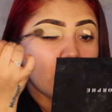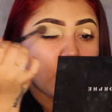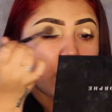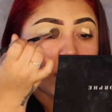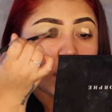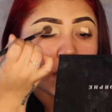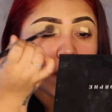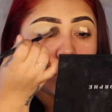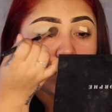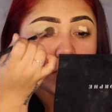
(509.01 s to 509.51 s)

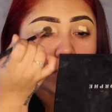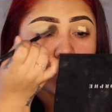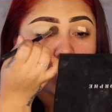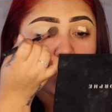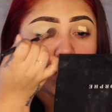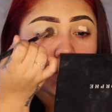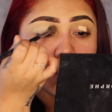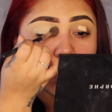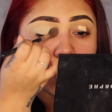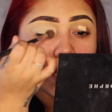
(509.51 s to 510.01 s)
when I'm
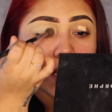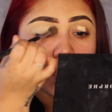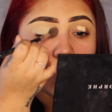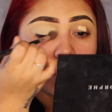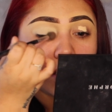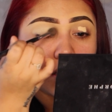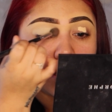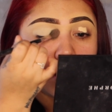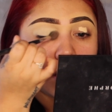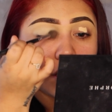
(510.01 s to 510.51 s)
doing like
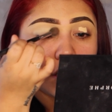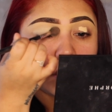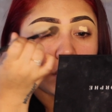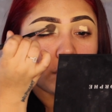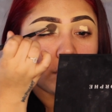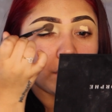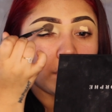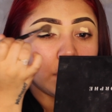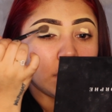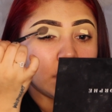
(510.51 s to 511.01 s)
a cut
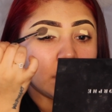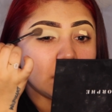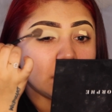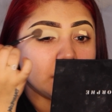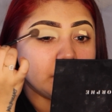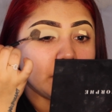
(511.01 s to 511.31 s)
crease,